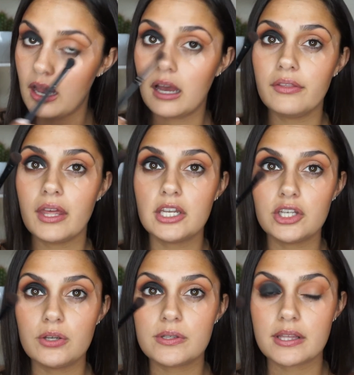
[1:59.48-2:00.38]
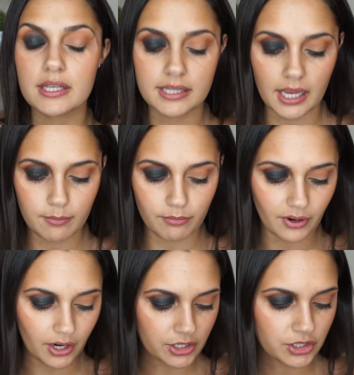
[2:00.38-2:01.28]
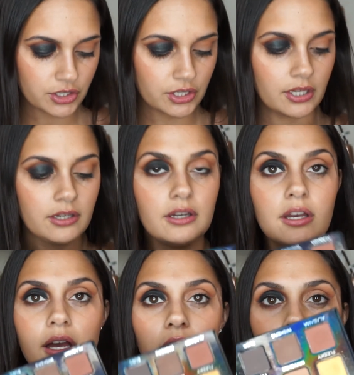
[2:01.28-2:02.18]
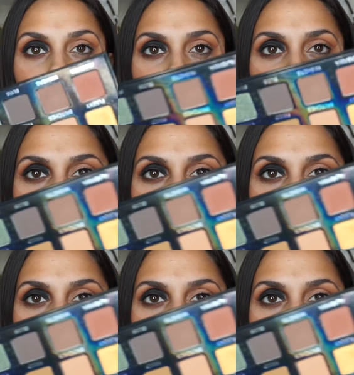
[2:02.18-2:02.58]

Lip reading: And then using the same brush, I'm going to